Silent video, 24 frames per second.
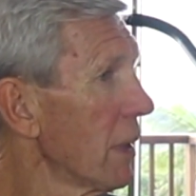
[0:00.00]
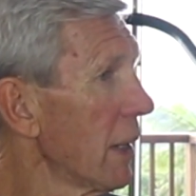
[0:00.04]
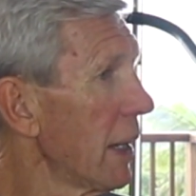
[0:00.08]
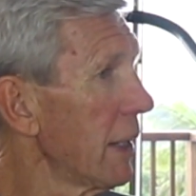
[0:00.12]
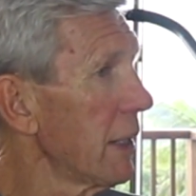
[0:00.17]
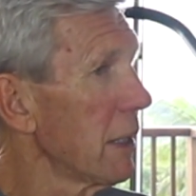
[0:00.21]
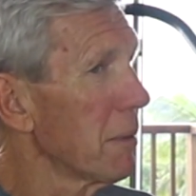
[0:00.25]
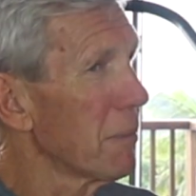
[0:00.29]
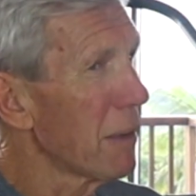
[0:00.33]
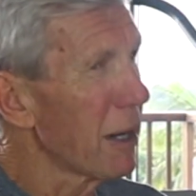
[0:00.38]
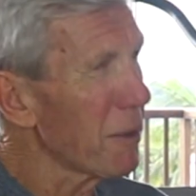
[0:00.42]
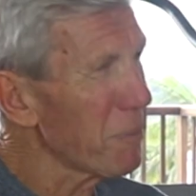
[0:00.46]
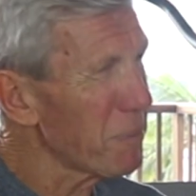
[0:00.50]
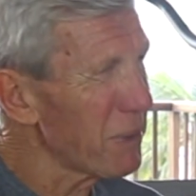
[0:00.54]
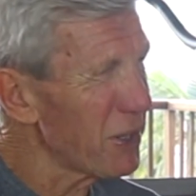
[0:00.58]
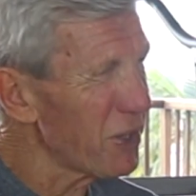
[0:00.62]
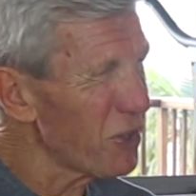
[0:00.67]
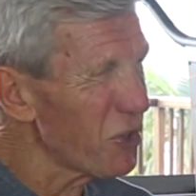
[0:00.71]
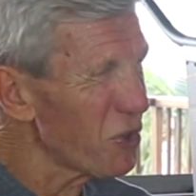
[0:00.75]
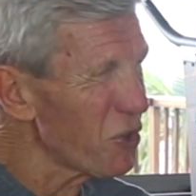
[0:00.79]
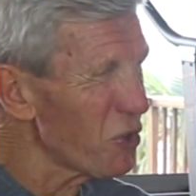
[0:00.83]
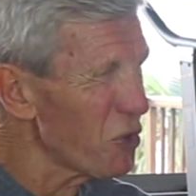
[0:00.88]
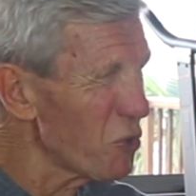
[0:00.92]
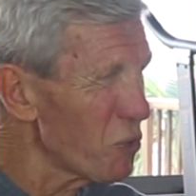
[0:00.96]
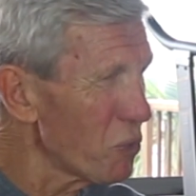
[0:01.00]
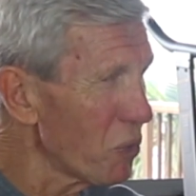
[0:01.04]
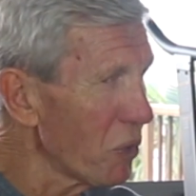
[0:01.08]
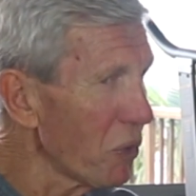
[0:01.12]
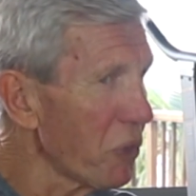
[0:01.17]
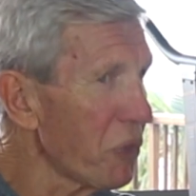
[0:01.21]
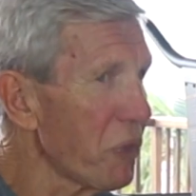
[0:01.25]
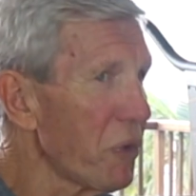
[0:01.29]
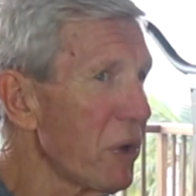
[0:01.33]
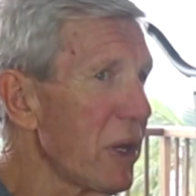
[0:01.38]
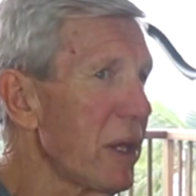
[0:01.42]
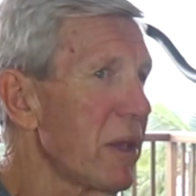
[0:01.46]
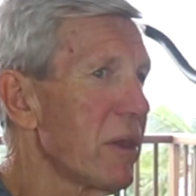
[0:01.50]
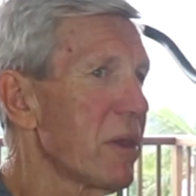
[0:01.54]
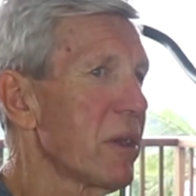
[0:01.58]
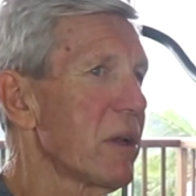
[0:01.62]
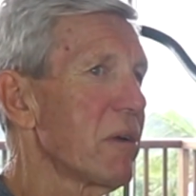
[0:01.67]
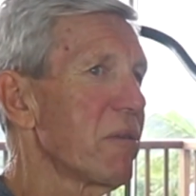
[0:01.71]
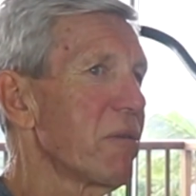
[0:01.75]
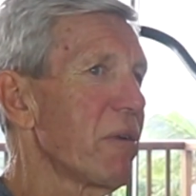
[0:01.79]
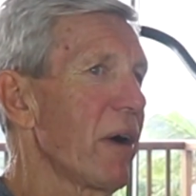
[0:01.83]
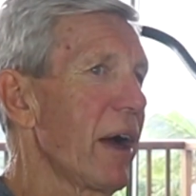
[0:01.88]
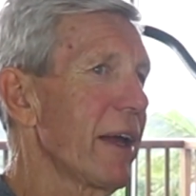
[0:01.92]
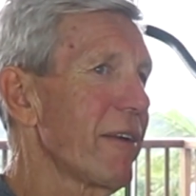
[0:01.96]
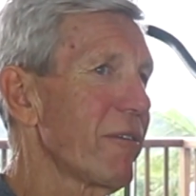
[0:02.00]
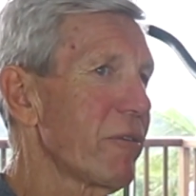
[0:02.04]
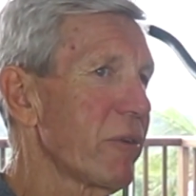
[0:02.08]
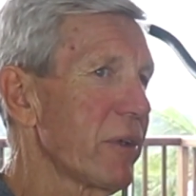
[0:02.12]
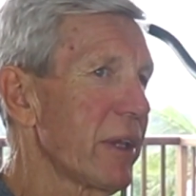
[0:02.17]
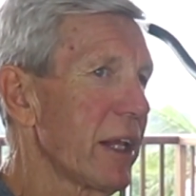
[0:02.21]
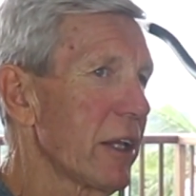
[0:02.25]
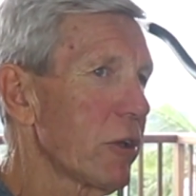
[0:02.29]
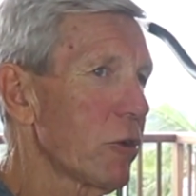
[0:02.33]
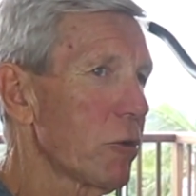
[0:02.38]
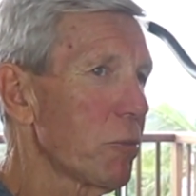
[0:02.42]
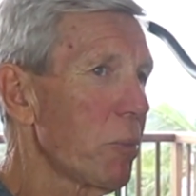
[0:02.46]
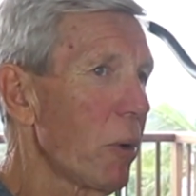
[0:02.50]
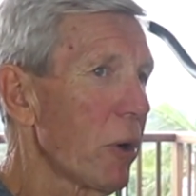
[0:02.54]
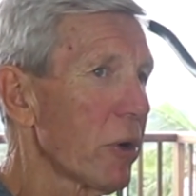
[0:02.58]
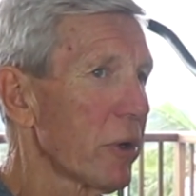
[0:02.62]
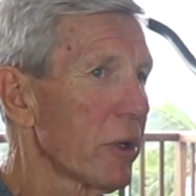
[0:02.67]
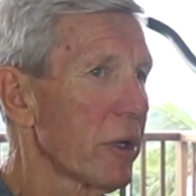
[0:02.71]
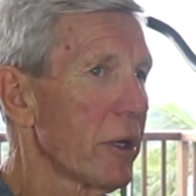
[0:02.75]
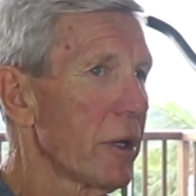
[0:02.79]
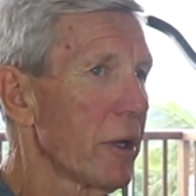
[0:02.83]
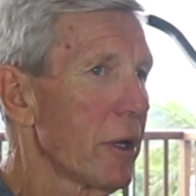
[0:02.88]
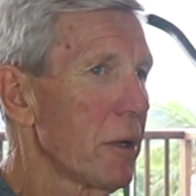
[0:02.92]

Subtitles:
And there might be 2 or 3 that are vying for that spot.